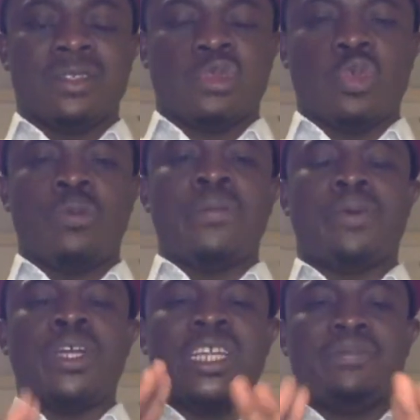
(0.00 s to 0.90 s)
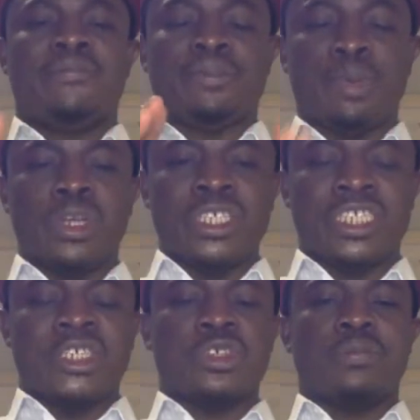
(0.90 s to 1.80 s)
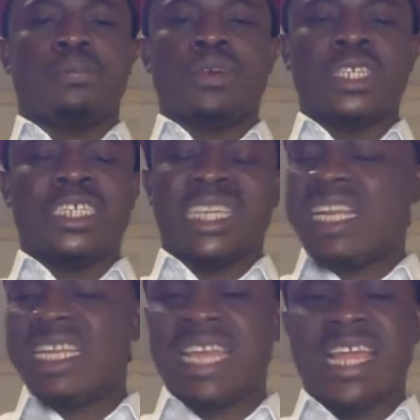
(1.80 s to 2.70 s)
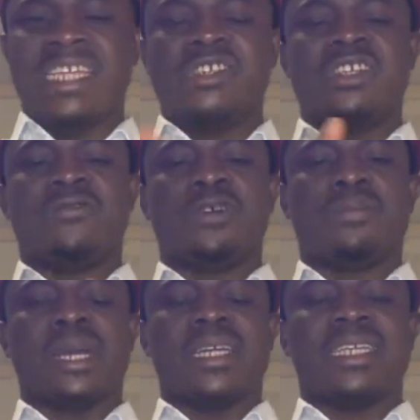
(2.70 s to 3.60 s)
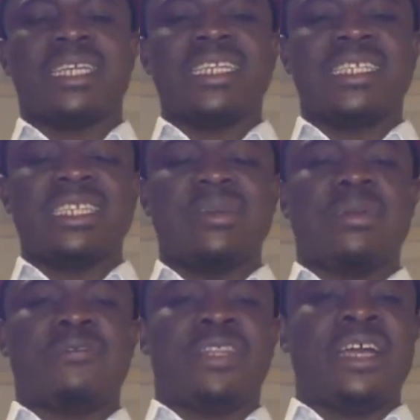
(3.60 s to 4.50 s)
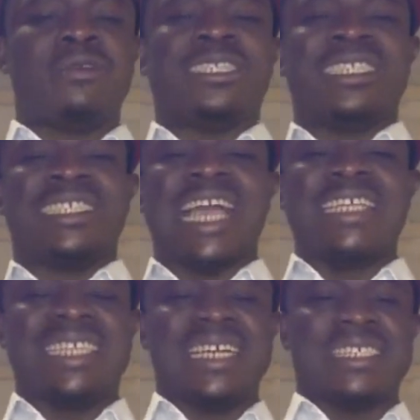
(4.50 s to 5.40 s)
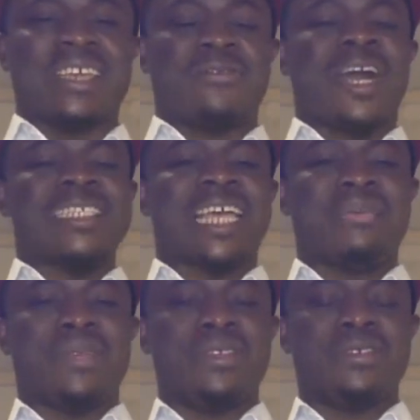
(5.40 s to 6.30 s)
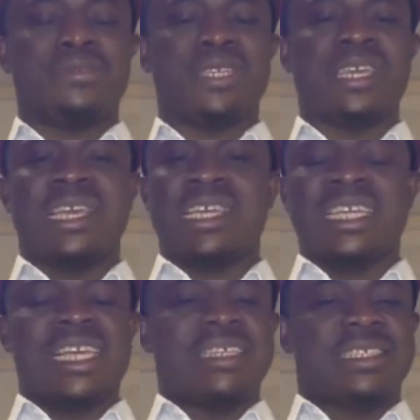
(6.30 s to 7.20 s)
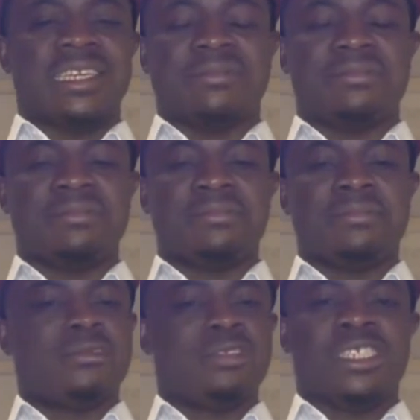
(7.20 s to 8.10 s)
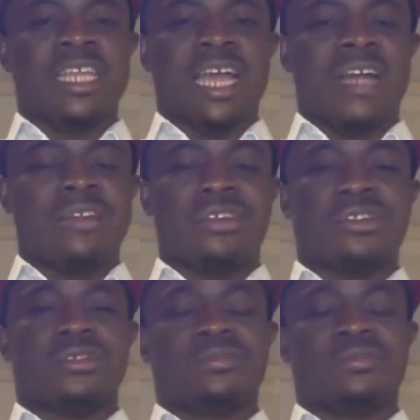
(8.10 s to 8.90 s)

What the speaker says: to be burning police station, burning, killing any uniformed man in the name of, they will disguise themselves as IPOB, ESN, which they are not.